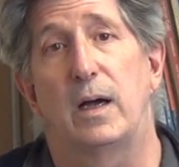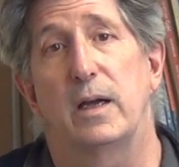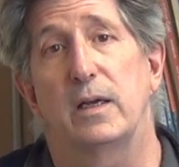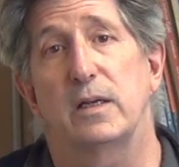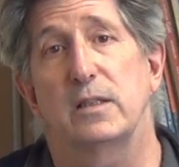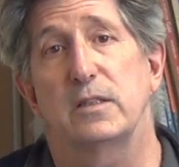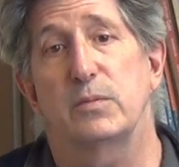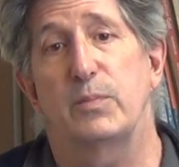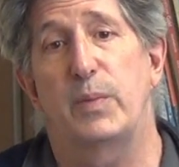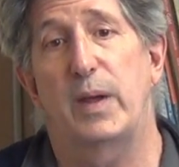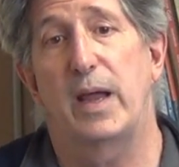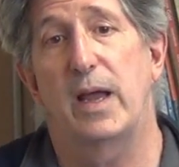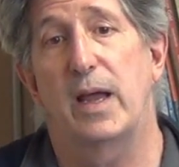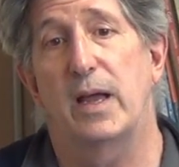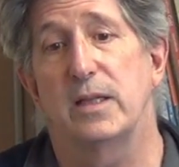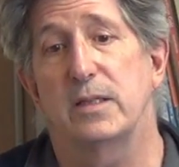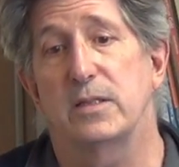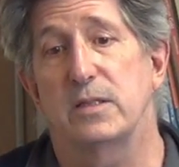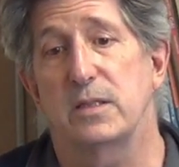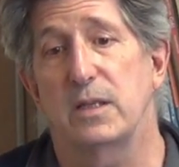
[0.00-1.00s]

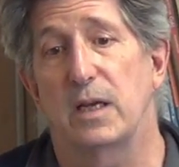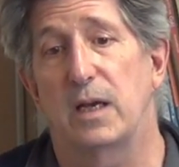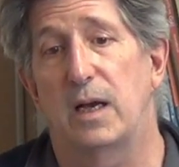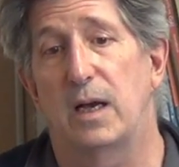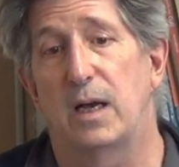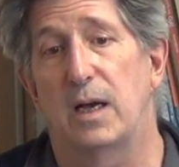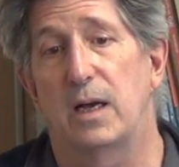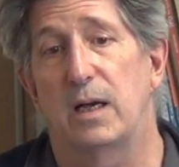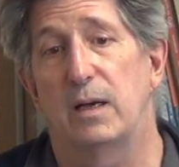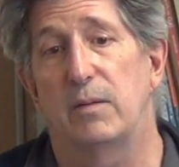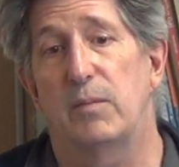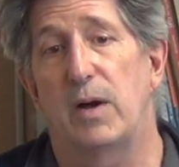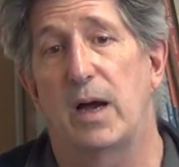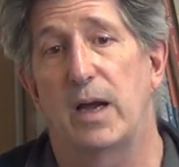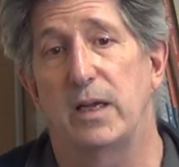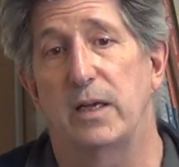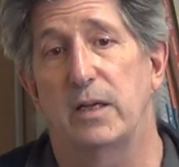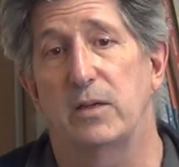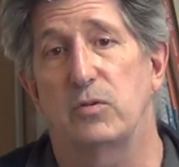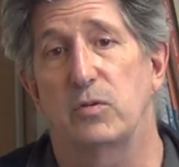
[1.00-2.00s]
expands
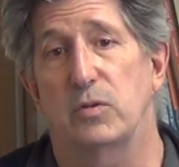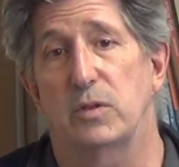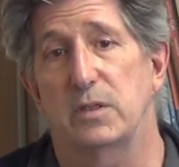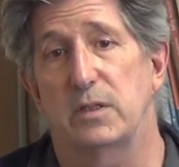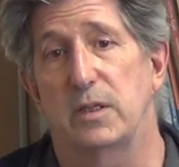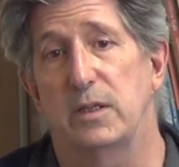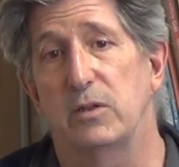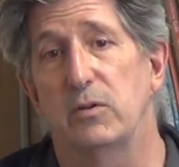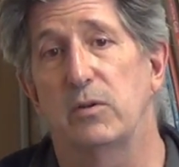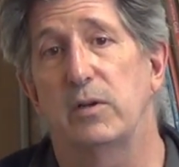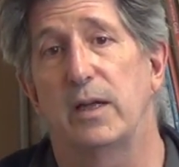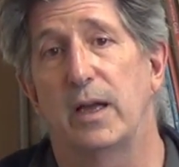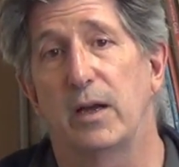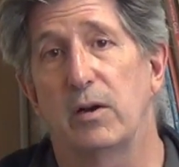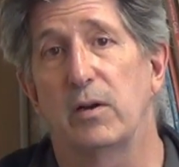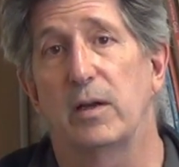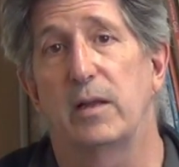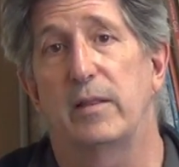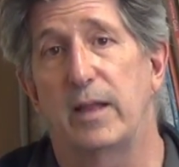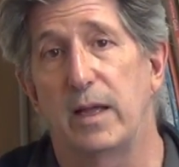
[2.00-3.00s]
my interest into an
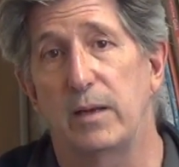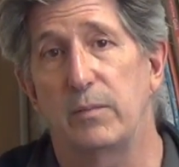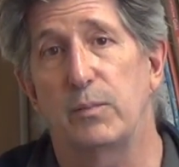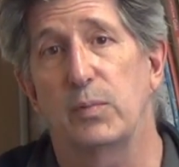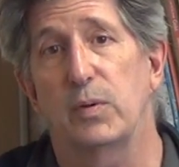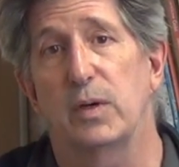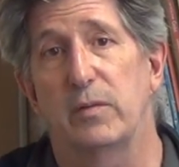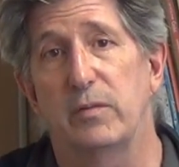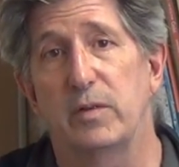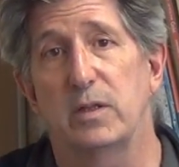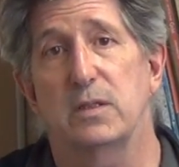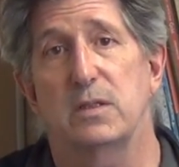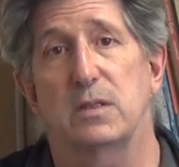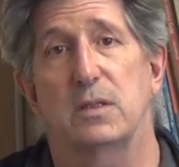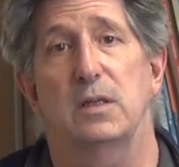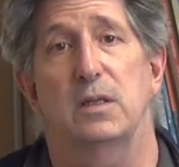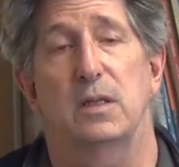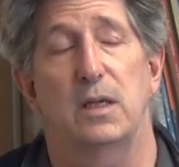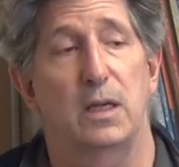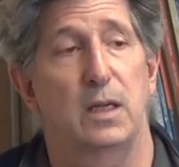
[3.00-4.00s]
area that
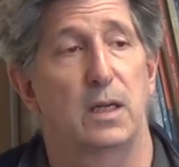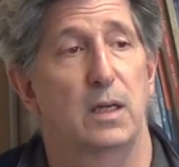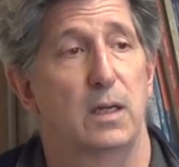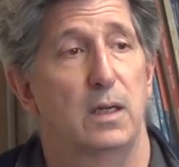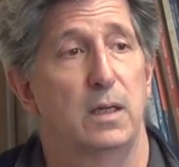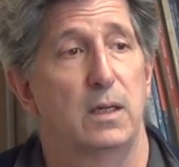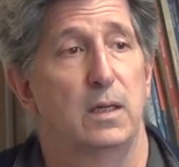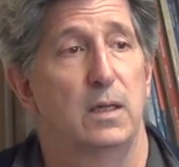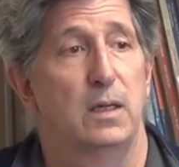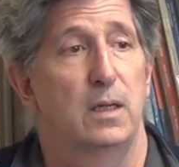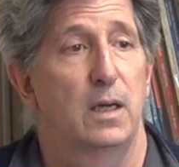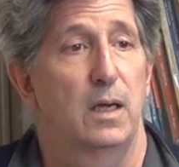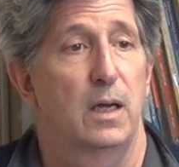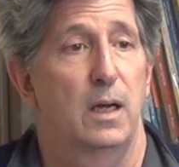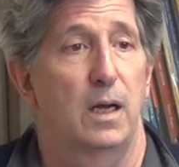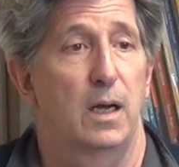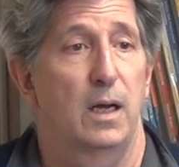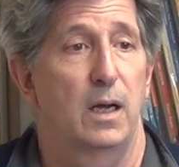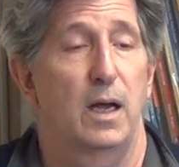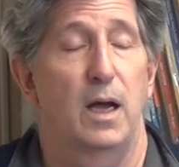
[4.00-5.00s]
previously
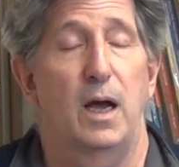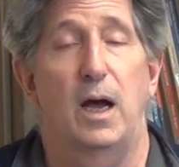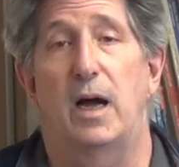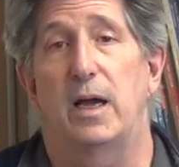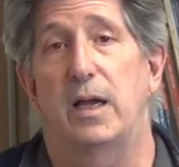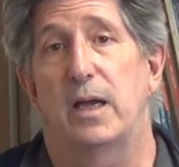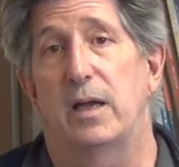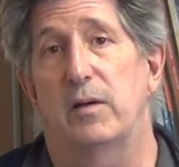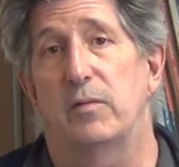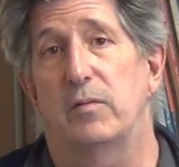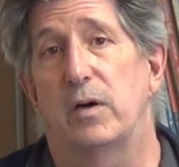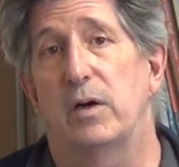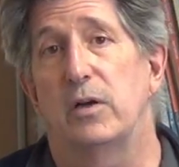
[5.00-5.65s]
I have